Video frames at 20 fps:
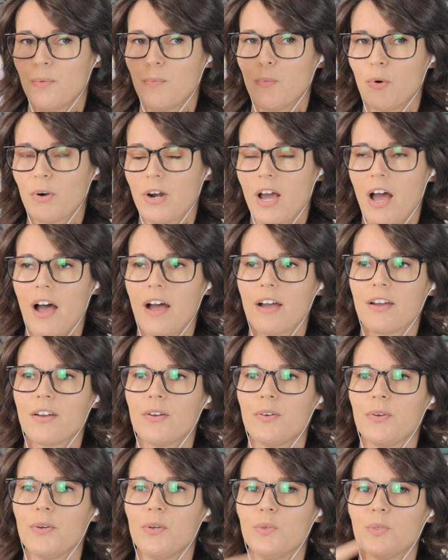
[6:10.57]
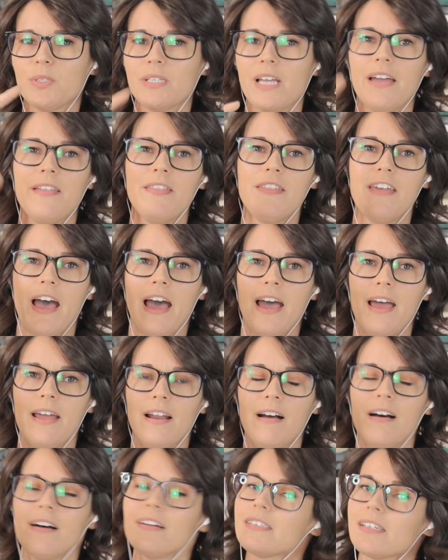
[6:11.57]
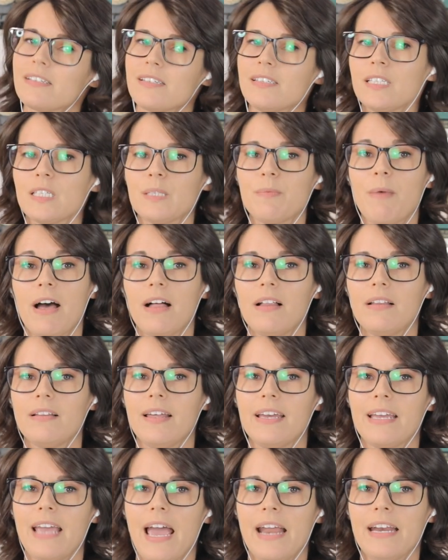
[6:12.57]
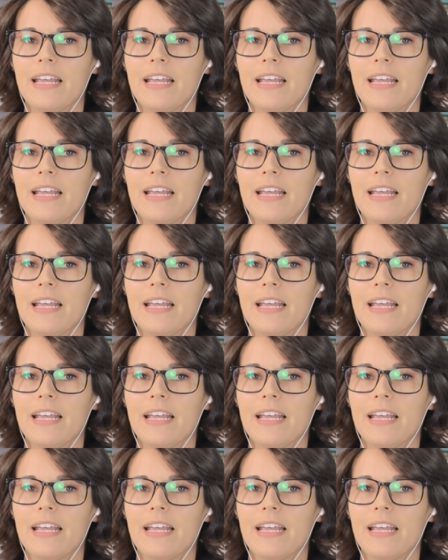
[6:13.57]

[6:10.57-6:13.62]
Mordok, who said that Hunt doesn't smell like